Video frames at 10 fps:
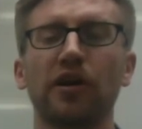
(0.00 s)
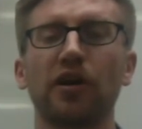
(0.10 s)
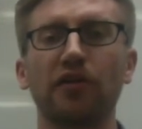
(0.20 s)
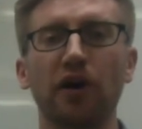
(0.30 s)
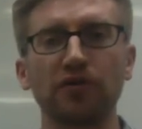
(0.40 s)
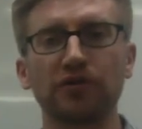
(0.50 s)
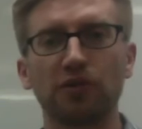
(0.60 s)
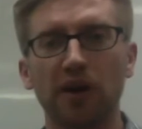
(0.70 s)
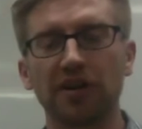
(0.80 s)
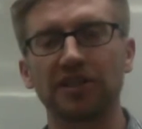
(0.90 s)
Those
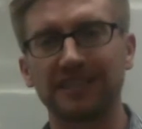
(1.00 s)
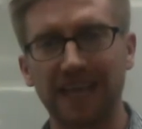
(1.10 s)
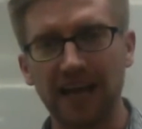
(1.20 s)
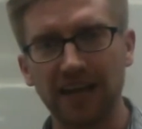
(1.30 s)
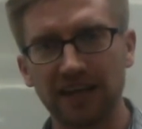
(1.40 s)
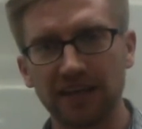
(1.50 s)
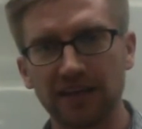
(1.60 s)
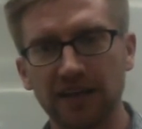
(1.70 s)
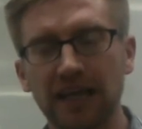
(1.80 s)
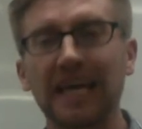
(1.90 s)
who understand it,
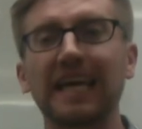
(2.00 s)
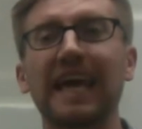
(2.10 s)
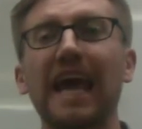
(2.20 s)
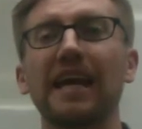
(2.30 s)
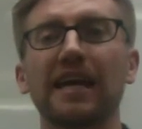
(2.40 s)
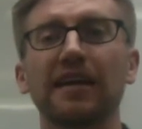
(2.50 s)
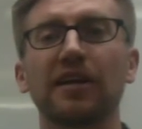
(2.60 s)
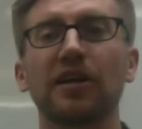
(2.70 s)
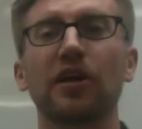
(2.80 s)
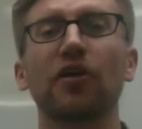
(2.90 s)
gain it.
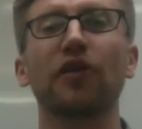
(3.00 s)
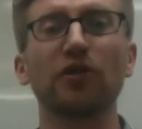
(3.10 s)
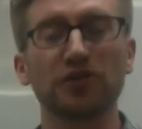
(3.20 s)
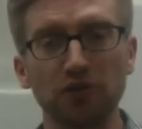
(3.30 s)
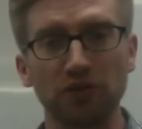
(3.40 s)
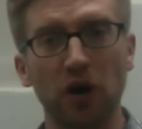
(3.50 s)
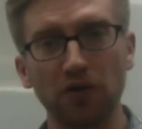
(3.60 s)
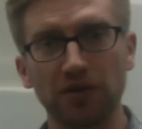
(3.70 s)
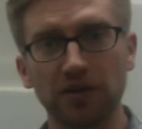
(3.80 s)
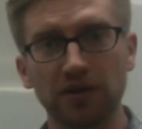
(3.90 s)
Those who
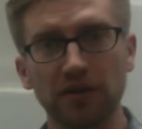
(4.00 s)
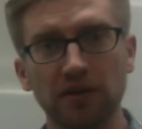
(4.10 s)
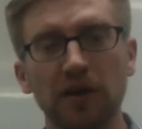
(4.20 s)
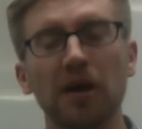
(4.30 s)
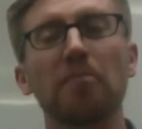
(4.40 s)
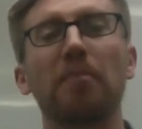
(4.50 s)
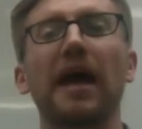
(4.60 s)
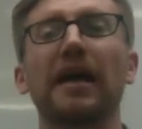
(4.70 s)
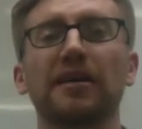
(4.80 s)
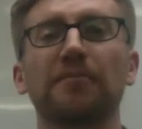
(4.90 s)
don't,
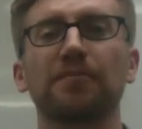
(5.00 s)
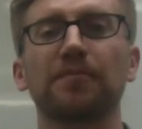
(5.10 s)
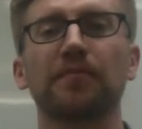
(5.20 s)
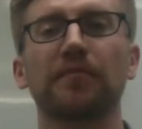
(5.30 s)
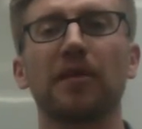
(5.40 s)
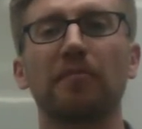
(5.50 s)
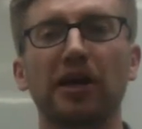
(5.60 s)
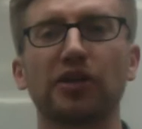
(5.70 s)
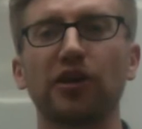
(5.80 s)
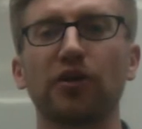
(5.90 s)
pay it. Make
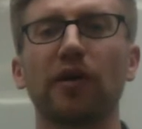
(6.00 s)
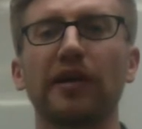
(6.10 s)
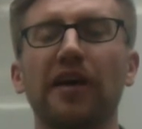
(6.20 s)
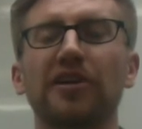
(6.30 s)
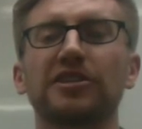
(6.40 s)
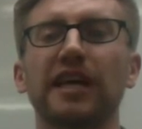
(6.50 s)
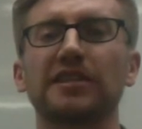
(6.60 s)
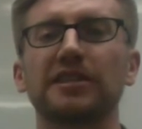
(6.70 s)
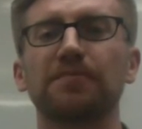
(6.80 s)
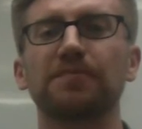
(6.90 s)
sure you're one that
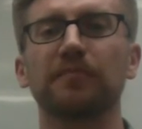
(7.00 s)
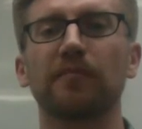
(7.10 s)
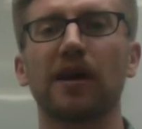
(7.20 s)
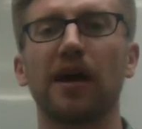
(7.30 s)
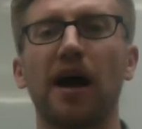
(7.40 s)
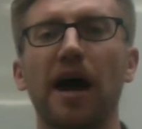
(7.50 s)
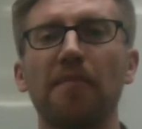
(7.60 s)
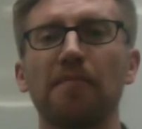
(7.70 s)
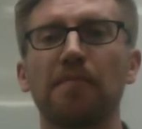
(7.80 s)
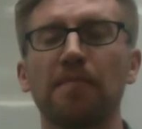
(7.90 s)
understands it. All
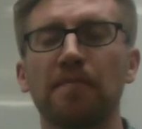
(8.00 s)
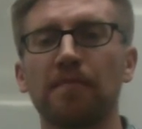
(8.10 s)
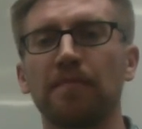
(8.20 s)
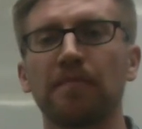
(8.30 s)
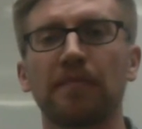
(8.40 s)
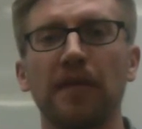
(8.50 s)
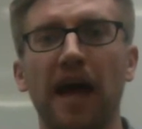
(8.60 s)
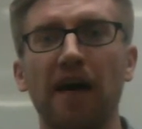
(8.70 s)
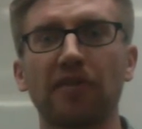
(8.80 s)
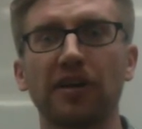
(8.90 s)
right?
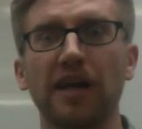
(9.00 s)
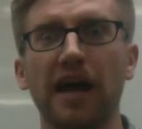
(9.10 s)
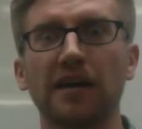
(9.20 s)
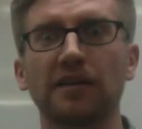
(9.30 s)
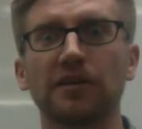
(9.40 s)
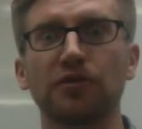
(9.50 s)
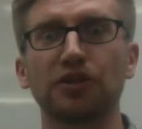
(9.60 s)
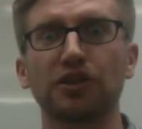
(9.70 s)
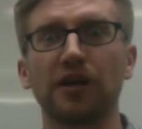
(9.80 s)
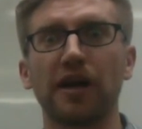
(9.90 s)
Have a good day. We'll
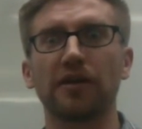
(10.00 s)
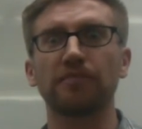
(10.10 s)
see you later.